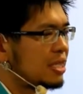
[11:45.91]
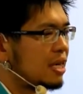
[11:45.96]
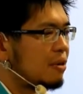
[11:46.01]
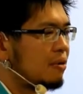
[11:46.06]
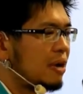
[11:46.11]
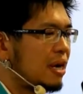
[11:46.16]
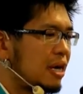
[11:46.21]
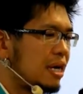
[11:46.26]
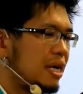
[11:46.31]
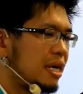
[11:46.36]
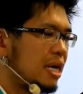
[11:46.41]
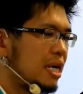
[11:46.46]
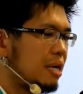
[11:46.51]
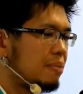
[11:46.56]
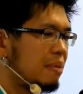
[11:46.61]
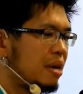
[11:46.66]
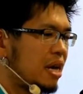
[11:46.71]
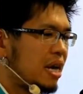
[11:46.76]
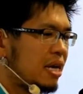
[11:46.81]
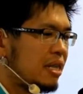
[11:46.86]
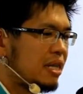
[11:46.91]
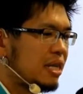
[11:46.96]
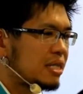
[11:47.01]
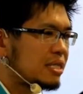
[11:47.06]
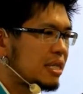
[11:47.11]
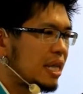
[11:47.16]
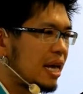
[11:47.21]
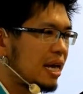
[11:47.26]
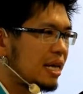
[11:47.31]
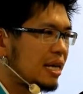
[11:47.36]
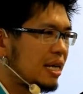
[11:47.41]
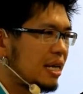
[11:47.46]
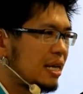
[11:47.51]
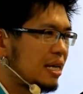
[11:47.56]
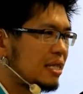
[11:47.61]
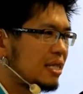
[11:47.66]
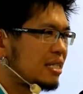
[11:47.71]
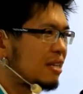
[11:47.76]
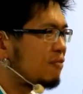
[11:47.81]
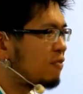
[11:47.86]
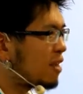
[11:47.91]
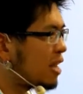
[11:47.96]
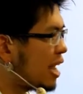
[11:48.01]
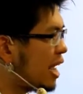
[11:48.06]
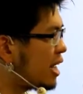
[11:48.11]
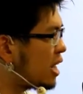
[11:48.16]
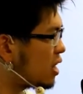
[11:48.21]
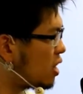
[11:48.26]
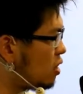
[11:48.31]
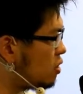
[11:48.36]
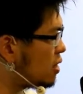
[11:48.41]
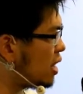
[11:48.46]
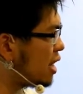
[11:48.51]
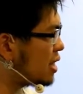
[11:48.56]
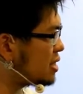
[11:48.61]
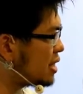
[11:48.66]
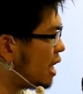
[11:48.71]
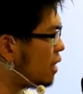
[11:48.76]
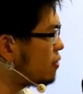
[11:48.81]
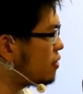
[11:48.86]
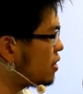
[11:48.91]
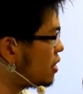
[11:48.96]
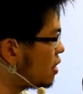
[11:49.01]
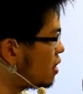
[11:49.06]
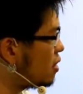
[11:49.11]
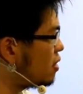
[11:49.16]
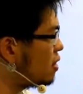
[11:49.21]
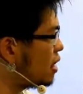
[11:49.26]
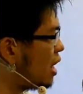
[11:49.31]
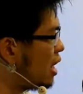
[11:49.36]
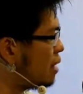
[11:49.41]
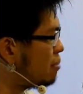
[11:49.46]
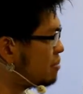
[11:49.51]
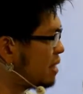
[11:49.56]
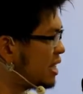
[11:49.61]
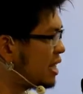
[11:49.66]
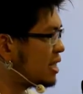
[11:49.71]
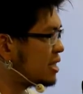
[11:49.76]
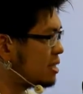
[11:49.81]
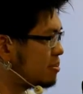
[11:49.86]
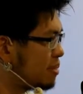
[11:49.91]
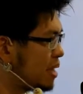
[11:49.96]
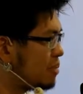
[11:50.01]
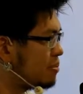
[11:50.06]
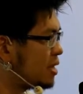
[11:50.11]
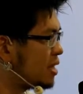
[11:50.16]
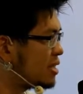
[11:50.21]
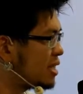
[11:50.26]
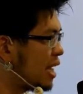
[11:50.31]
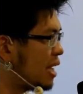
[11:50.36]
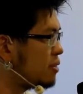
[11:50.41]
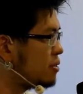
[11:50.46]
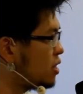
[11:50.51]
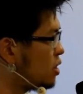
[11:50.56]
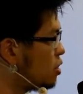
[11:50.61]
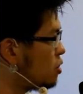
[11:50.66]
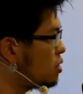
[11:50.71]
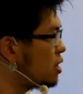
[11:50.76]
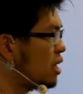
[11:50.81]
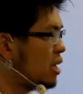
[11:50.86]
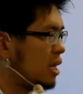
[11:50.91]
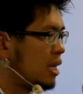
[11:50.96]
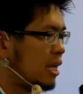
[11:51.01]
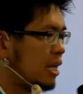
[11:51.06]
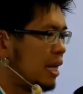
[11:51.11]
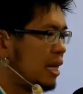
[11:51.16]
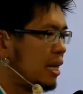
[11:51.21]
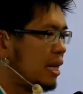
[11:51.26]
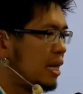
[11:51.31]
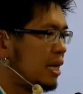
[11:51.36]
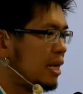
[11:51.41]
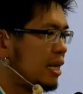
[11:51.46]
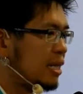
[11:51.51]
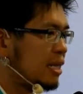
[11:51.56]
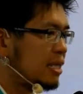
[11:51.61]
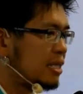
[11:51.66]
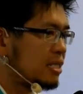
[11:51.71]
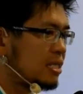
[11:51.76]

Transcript: You know, um, things like uh, the different kind of codecs out there, uh, needing to be able to download Uh,